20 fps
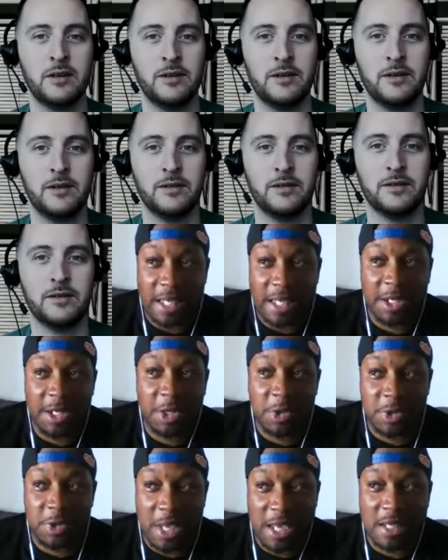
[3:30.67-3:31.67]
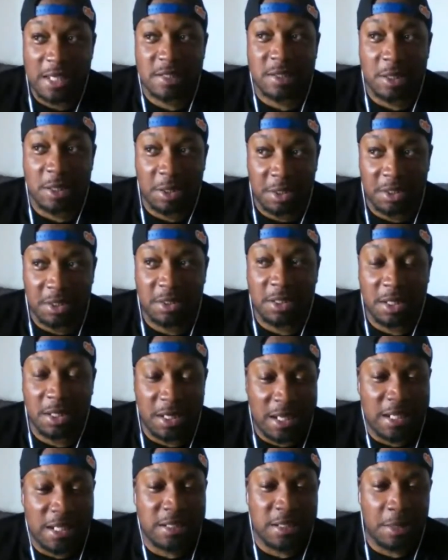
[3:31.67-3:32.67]
At the end day, it's going to
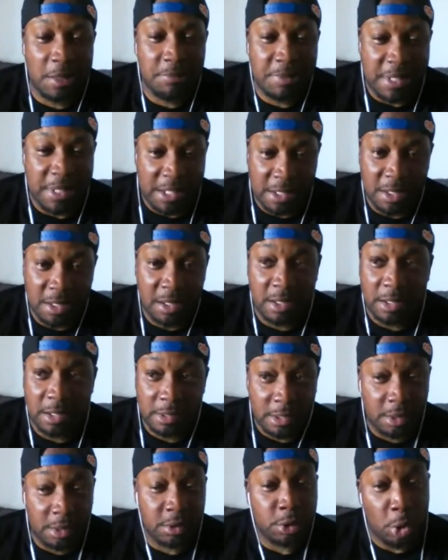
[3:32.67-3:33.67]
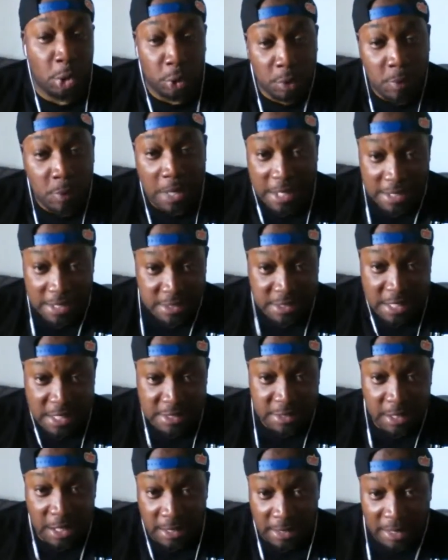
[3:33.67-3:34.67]
end up being the only way he stays in
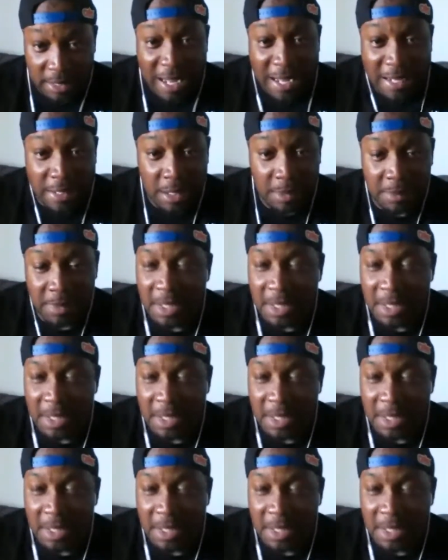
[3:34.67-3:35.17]
that lineup,